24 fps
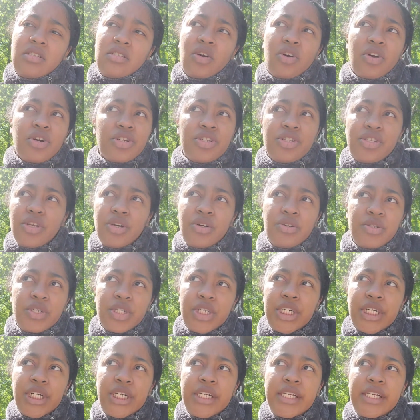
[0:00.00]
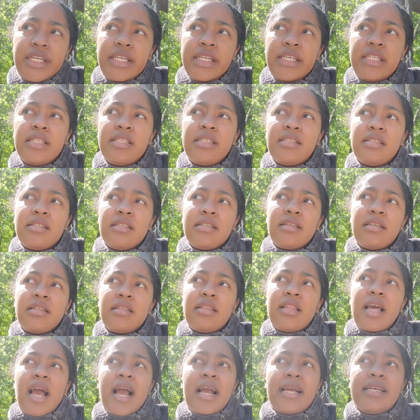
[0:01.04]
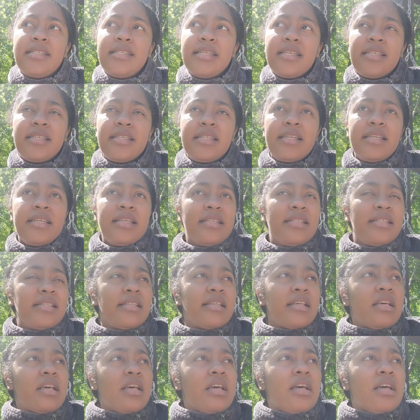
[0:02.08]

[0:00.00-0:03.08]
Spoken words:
or so degrees, the high 60s.